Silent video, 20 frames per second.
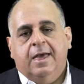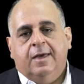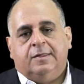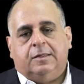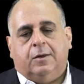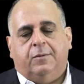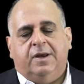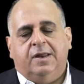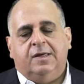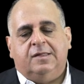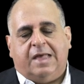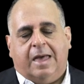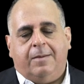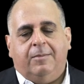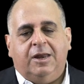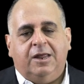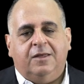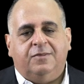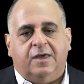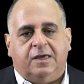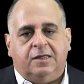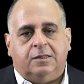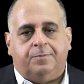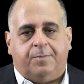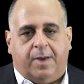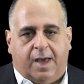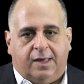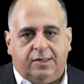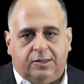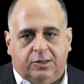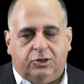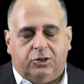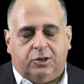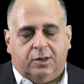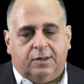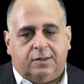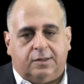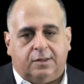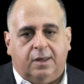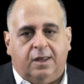So in examining these
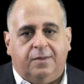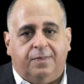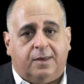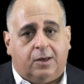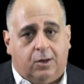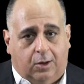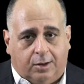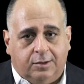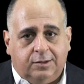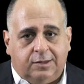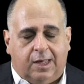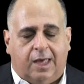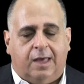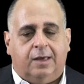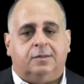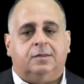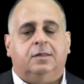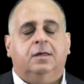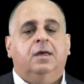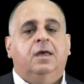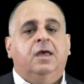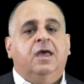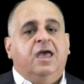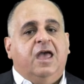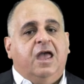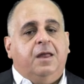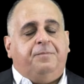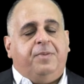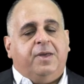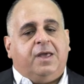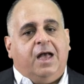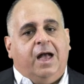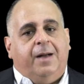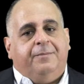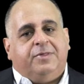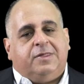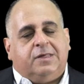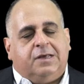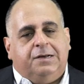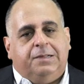passages in the context, it
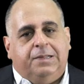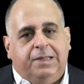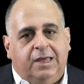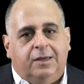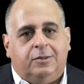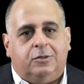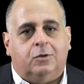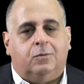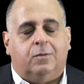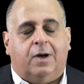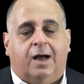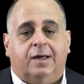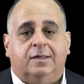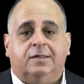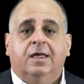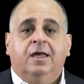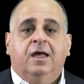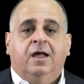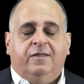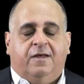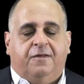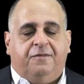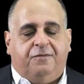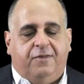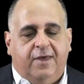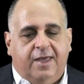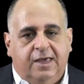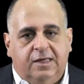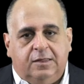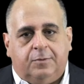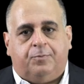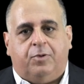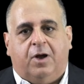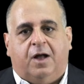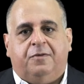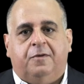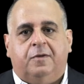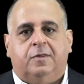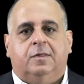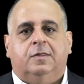becomes clear to us that these
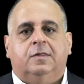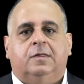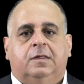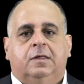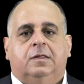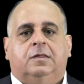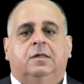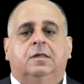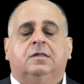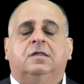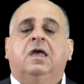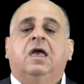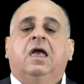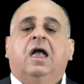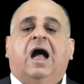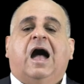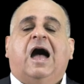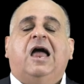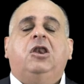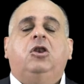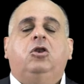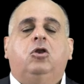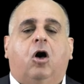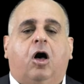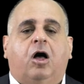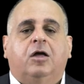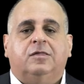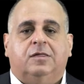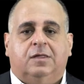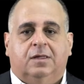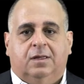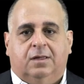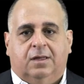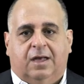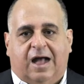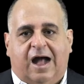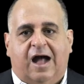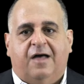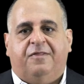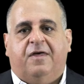brothers and sisters are not
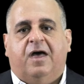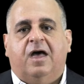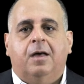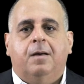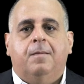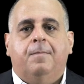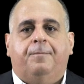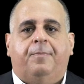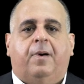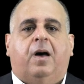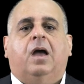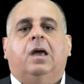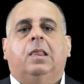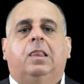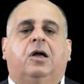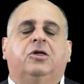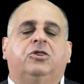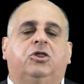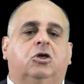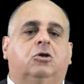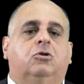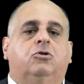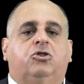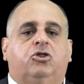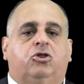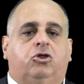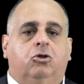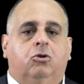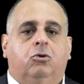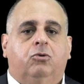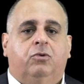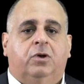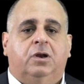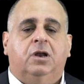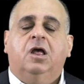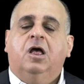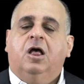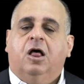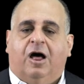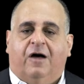other biological
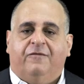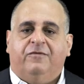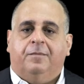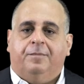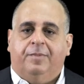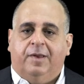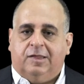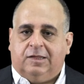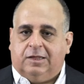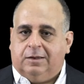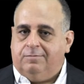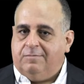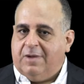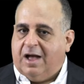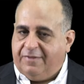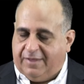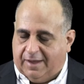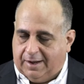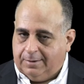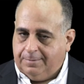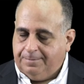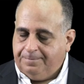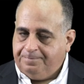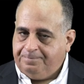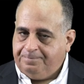children of the Blessed Mother.